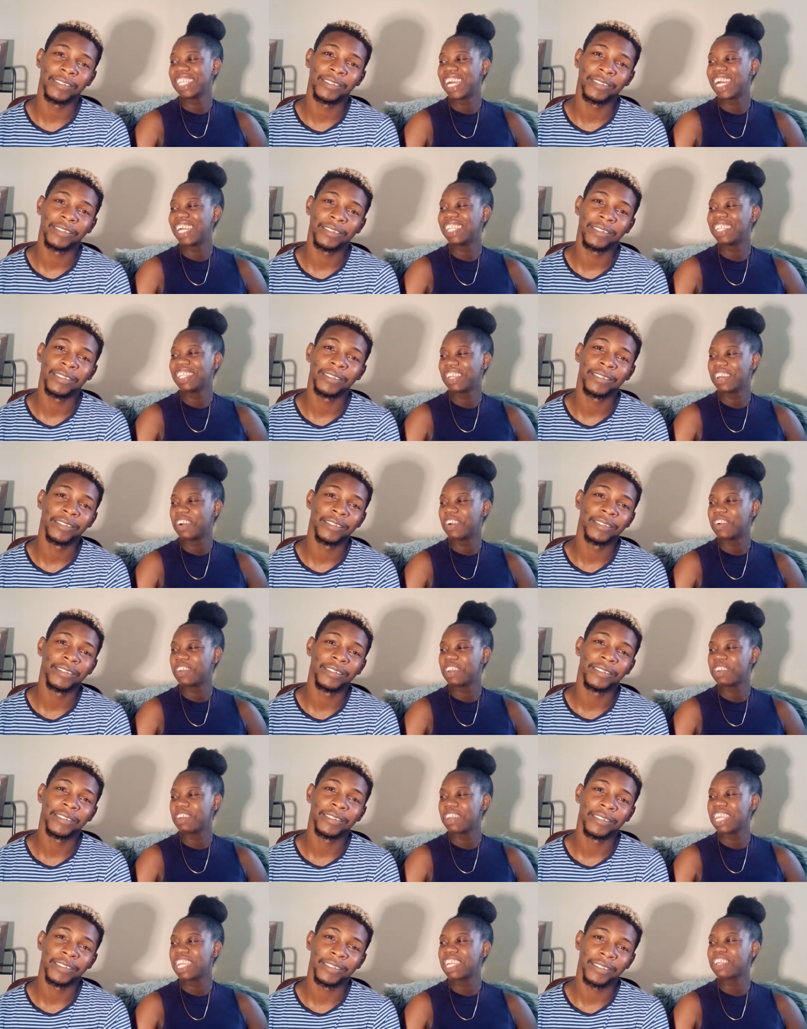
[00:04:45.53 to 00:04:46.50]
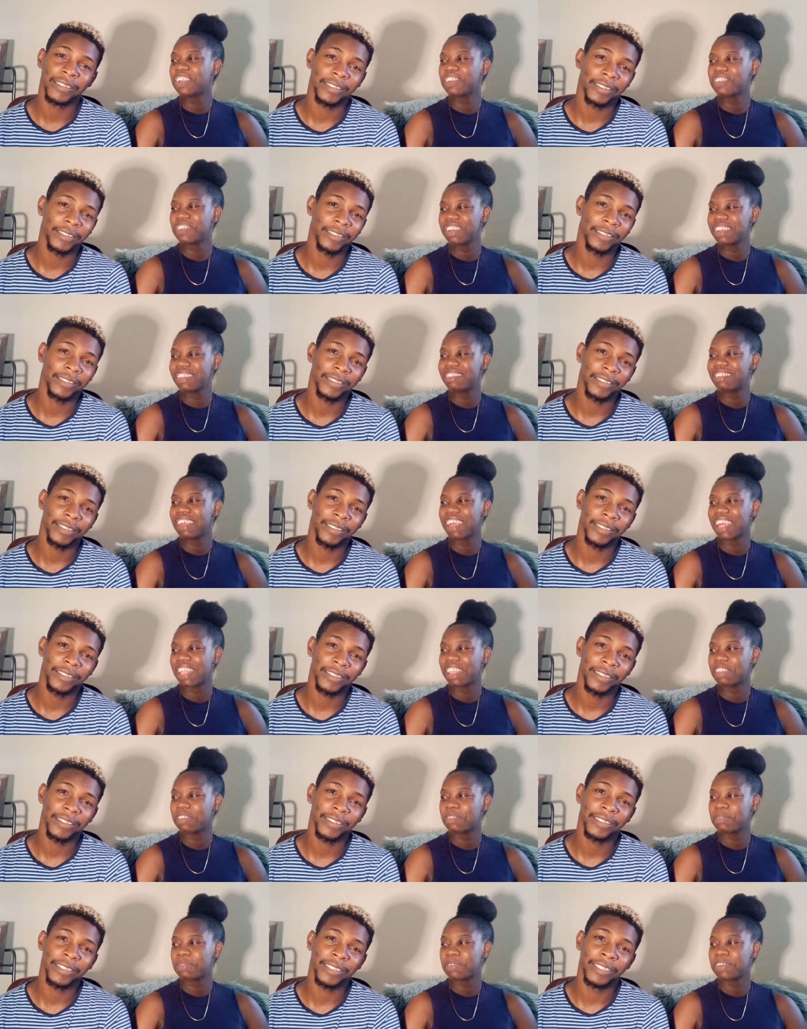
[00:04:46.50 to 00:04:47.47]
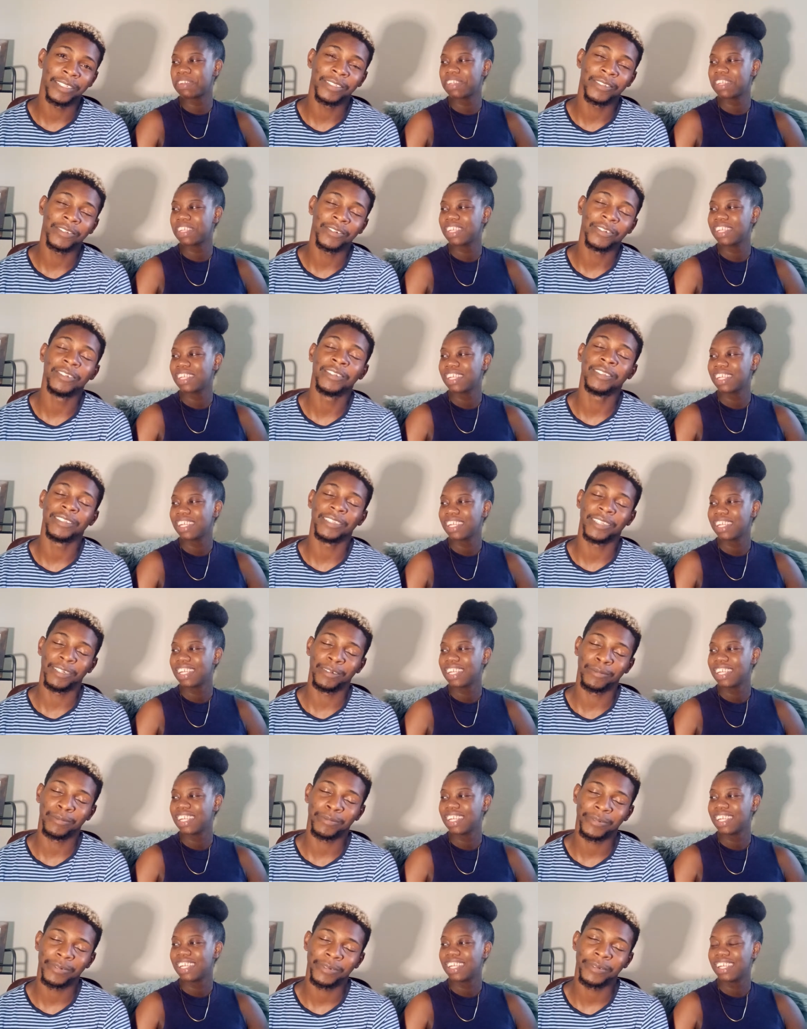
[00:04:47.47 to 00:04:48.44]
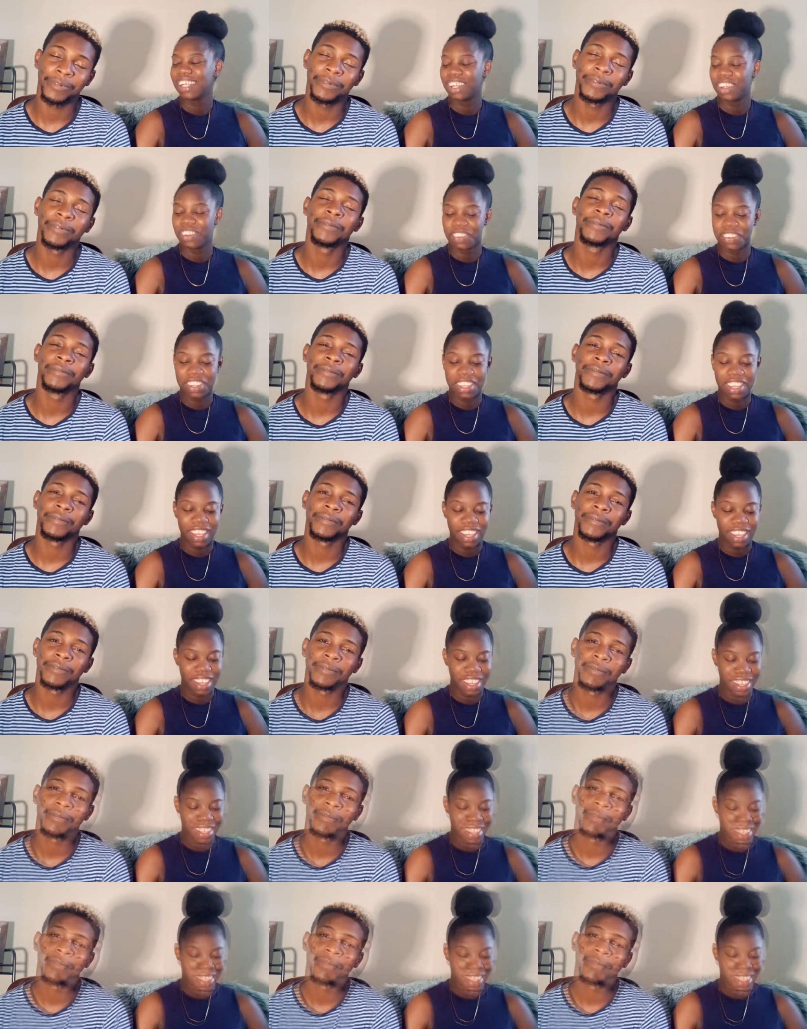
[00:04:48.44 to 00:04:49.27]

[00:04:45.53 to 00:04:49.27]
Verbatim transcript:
Speaker 1: that now, you increased health. Increased help. Okay.